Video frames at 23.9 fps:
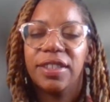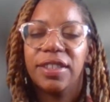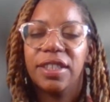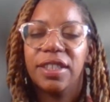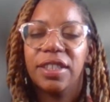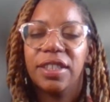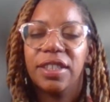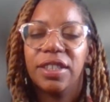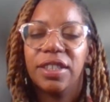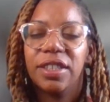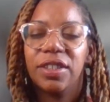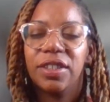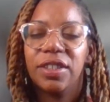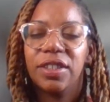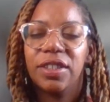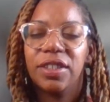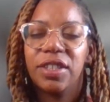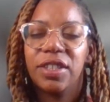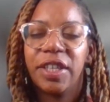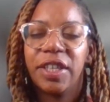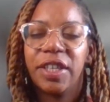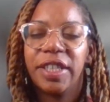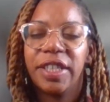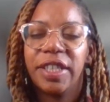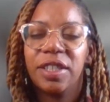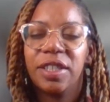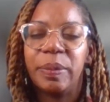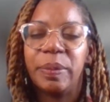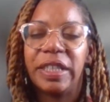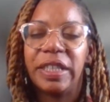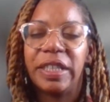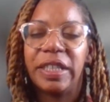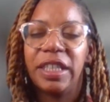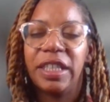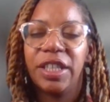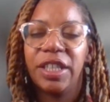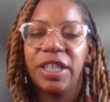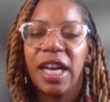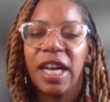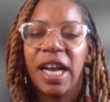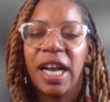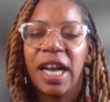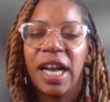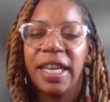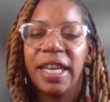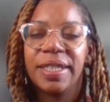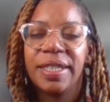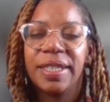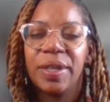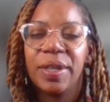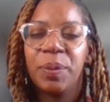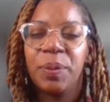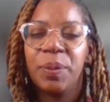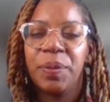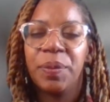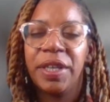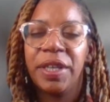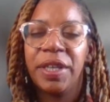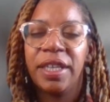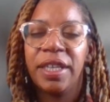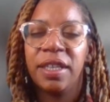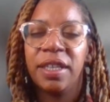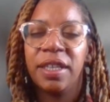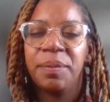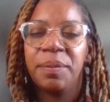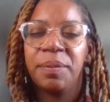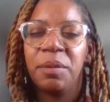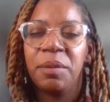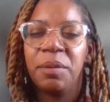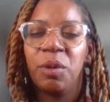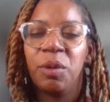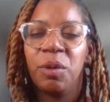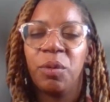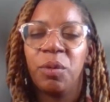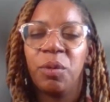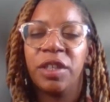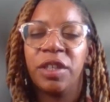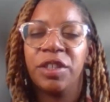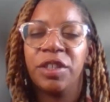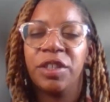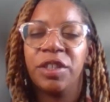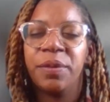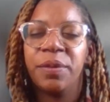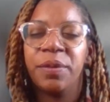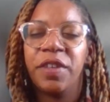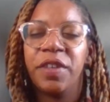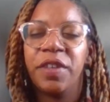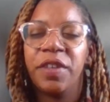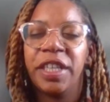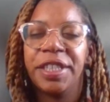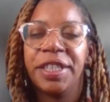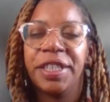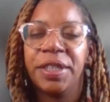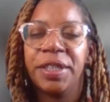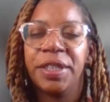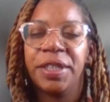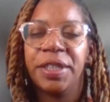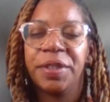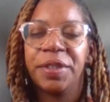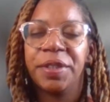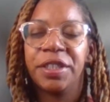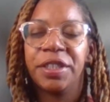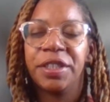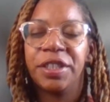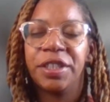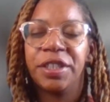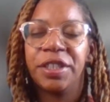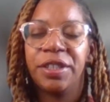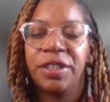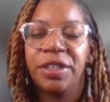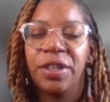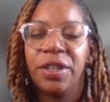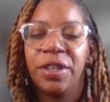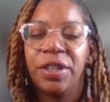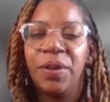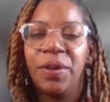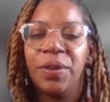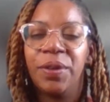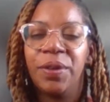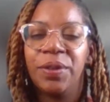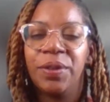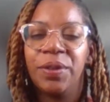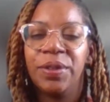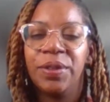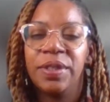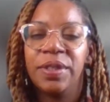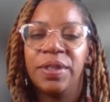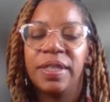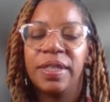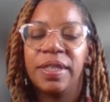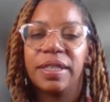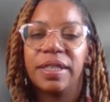start to blink your eyes open, maybe wiggle your fingers, wiggle your toes.